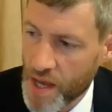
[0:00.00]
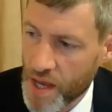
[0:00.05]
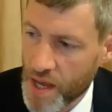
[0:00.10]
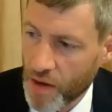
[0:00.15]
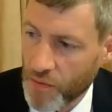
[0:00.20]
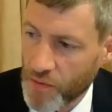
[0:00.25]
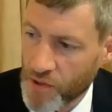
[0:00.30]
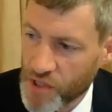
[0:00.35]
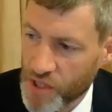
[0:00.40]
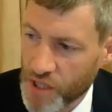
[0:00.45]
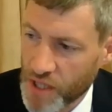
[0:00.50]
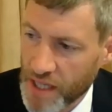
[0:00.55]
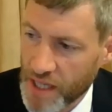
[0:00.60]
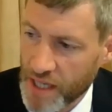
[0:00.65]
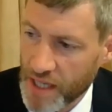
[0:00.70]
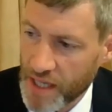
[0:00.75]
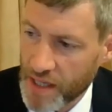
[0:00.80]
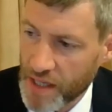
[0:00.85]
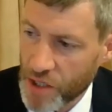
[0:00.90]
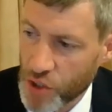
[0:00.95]

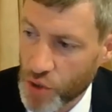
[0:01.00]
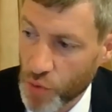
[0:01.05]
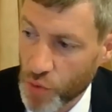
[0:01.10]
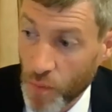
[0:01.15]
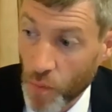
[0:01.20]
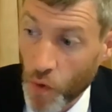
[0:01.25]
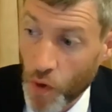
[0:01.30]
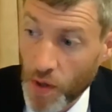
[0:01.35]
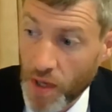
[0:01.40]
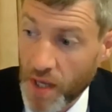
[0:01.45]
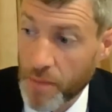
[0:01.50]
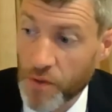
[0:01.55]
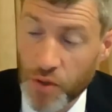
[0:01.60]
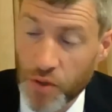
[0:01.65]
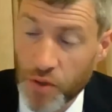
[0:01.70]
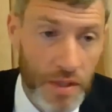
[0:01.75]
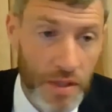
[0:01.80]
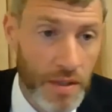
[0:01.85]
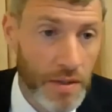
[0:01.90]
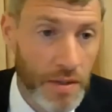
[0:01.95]
Obviously, joint working
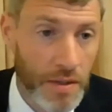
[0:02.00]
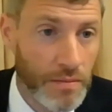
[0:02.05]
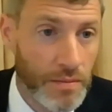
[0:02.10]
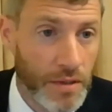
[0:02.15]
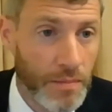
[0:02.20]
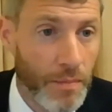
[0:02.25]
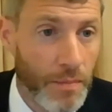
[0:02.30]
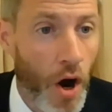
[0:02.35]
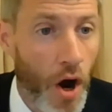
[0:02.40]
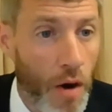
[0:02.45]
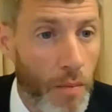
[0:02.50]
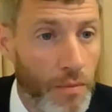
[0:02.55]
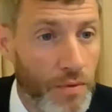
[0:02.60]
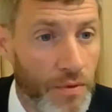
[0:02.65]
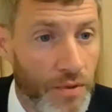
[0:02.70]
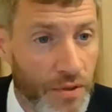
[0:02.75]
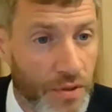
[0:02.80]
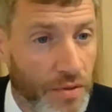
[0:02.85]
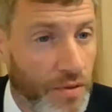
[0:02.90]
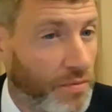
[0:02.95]
between
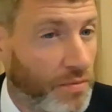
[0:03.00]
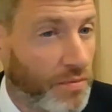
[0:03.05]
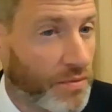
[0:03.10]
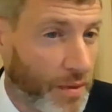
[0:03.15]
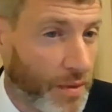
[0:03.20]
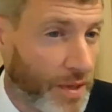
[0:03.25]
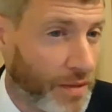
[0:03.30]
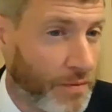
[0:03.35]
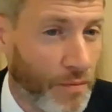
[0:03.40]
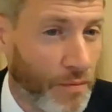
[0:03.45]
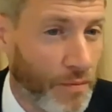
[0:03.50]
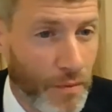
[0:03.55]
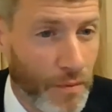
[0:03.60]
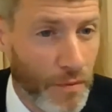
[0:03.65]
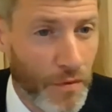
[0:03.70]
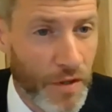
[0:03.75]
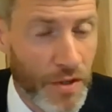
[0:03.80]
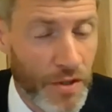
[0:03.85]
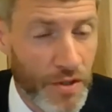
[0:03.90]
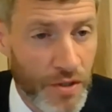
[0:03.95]
departments, so
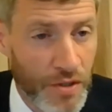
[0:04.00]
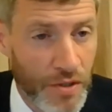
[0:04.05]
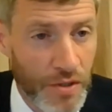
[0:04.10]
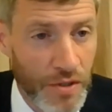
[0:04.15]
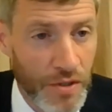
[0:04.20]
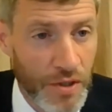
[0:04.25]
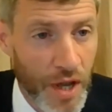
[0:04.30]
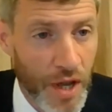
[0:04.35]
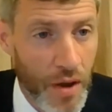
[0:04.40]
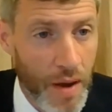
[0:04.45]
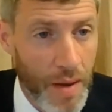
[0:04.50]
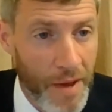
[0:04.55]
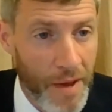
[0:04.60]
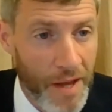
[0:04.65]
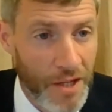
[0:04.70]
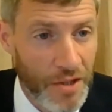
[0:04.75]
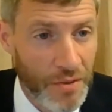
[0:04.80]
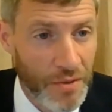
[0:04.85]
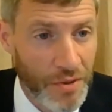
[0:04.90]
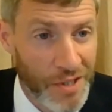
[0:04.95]
for instance,
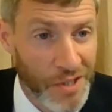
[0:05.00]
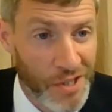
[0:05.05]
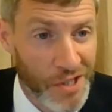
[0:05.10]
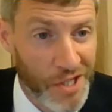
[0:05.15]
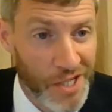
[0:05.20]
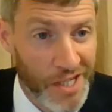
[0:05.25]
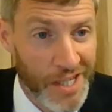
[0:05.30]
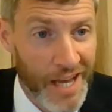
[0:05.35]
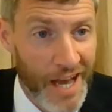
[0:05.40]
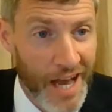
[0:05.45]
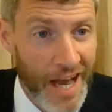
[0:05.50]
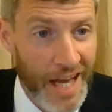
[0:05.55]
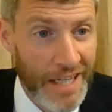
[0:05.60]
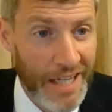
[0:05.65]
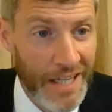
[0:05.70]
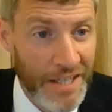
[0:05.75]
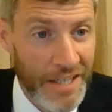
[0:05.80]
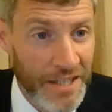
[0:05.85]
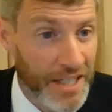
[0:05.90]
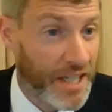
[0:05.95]
MHLCG
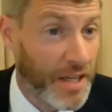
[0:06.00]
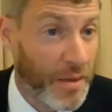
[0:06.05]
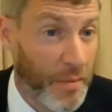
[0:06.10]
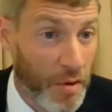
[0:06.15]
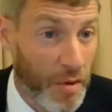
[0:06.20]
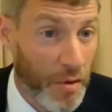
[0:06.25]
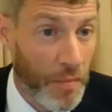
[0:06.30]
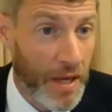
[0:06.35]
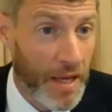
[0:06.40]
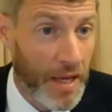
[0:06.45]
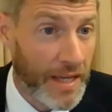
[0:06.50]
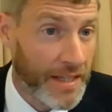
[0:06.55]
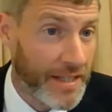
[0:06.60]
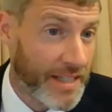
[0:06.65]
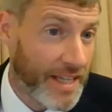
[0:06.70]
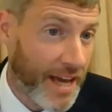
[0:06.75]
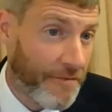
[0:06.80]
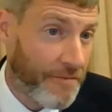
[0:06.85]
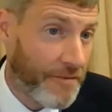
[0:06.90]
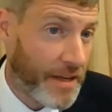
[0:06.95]
and DWP,
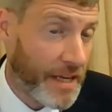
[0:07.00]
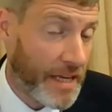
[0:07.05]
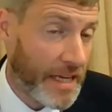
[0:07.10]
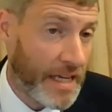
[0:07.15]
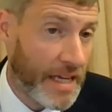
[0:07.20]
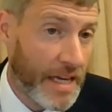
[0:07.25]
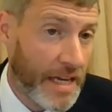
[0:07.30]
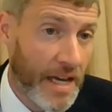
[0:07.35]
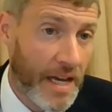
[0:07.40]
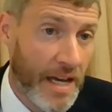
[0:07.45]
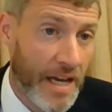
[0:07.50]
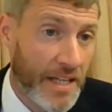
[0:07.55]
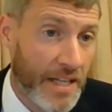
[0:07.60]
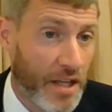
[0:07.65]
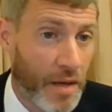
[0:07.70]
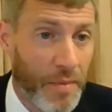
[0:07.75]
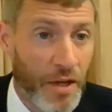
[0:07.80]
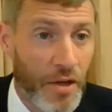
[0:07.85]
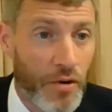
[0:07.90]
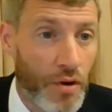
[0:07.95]
DFE, is
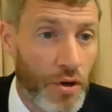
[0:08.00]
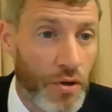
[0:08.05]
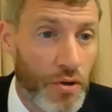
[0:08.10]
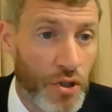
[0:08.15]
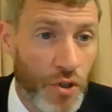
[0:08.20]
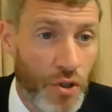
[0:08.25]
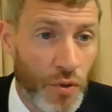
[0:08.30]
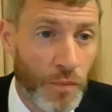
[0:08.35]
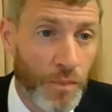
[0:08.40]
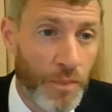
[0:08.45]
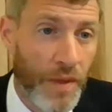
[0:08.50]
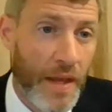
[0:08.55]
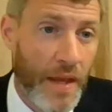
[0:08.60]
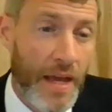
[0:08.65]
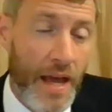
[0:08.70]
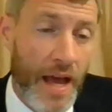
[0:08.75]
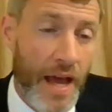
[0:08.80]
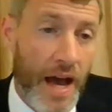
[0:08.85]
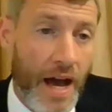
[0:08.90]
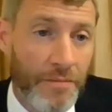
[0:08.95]
going to be crucial.
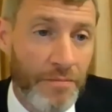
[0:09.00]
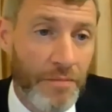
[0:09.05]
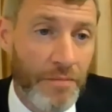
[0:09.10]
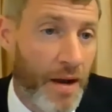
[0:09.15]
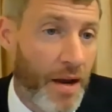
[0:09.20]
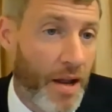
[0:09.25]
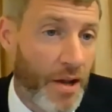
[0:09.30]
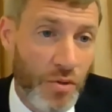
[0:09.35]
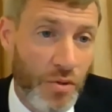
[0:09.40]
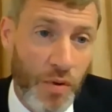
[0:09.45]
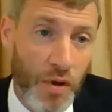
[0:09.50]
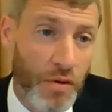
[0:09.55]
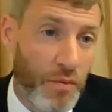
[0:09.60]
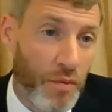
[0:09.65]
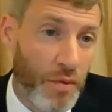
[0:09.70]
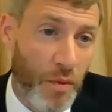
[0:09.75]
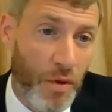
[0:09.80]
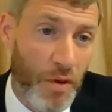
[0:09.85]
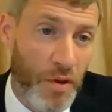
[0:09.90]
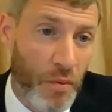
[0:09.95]
And I just
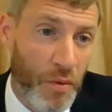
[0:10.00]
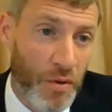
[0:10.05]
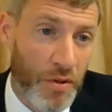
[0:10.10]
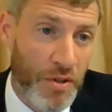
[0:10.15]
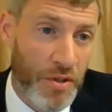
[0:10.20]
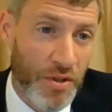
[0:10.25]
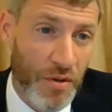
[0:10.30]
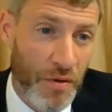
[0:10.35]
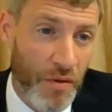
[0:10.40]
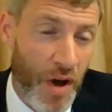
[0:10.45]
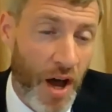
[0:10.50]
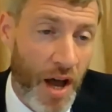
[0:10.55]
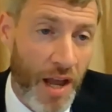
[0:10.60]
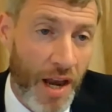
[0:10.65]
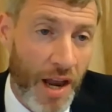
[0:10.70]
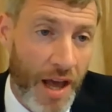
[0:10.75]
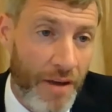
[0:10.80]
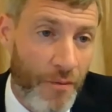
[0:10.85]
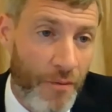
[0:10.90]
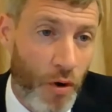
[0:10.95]
wondered whether you wanted to sort of
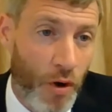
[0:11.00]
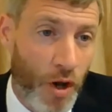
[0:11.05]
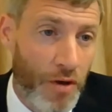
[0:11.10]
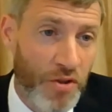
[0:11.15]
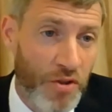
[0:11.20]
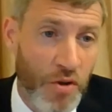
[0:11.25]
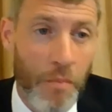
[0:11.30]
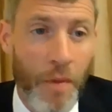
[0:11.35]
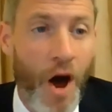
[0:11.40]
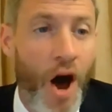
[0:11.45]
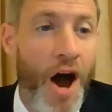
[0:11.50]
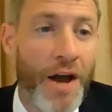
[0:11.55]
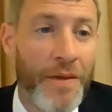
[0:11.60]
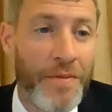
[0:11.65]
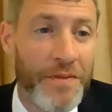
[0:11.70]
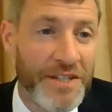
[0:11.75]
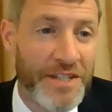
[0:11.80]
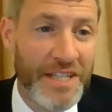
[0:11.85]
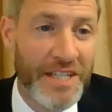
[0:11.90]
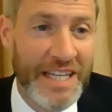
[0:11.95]
highlight what goes on behind
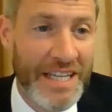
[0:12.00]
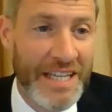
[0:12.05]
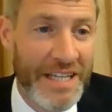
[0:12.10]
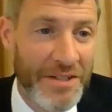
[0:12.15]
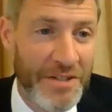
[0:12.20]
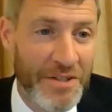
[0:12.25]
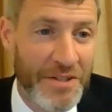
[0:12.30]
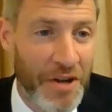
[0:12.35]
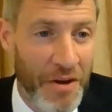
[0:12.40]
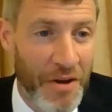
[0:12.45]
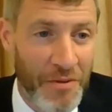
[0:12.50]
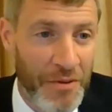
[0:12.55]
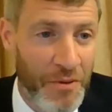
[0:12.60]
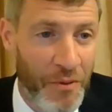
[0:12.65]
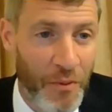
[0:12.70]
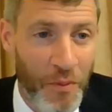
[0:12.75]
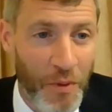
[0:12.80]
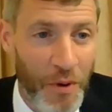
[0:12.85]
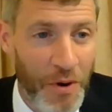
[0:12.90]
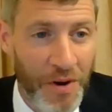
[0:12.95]
the scenes, your
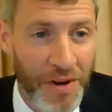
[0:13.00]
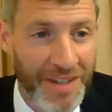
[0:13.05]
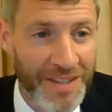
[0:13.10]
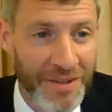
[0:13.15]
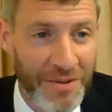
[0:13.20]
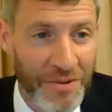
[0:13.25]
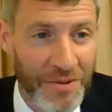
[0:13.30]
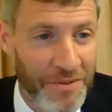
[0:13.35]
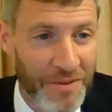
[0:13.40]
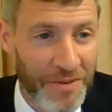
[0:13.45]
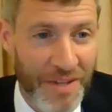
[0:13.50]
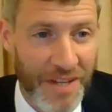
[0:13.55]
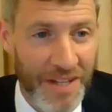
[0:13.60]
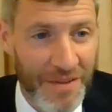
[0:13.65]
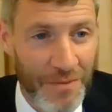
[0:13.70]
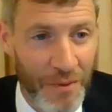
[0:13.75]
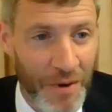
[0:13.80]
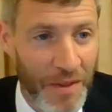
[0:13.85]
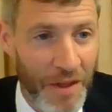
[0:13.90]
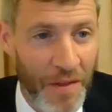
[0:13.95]
work sort of
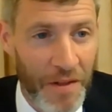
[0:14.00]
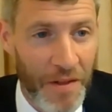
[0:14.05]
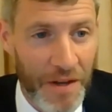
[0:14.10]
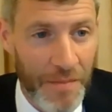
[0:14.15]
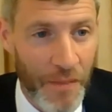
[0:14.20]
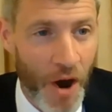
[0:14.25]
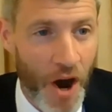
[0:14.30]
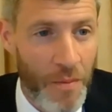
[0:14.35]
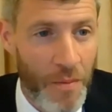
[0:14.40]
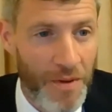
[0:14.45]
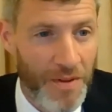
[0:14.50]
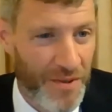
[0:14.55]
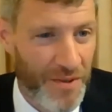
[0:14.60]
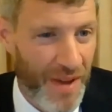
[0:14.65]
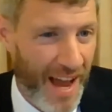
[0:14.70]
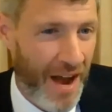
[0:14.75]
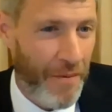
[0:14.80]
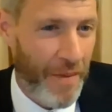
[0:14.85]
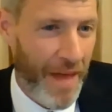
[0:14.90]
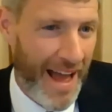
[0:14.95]
with other departments,
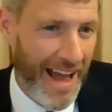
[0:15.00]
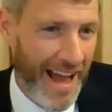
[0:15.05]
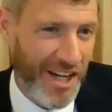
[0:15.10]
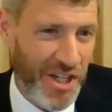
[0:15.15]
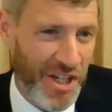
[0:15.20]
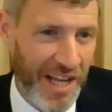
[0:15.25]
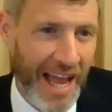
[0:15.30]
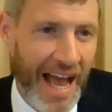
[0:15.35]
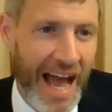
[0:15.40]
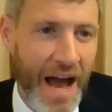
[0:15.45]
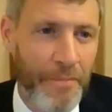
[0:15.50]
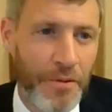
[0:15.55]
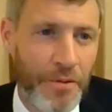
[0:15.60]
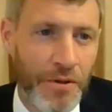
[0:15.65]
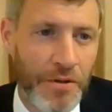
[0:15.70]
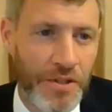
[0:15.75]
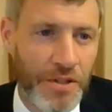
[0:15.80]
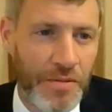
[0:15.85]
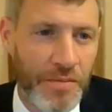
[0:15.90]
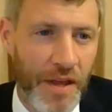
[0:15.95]
how that actually happens.